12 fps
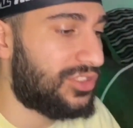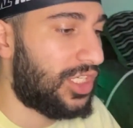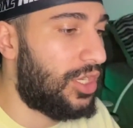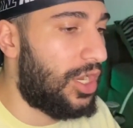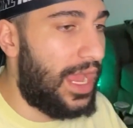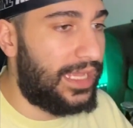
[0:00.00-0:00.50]
It was a
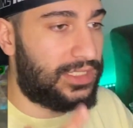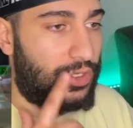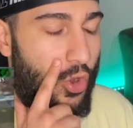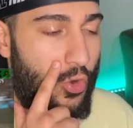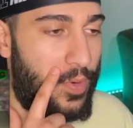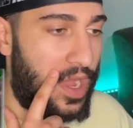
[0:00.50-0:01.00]
good-ass
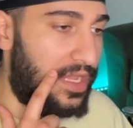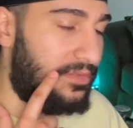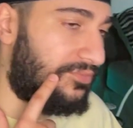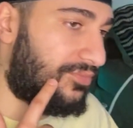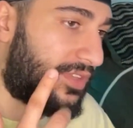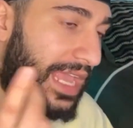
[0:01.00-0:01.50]
goal by
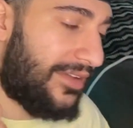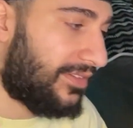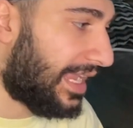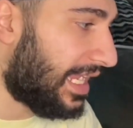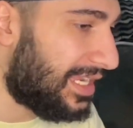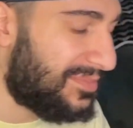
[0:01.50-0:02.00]
K
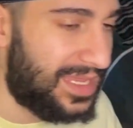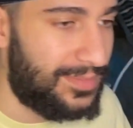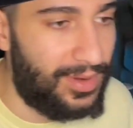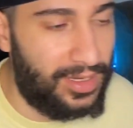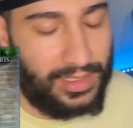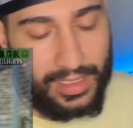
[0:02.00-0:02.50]
K D B,
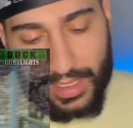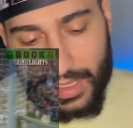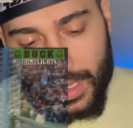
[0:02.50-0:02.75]
but...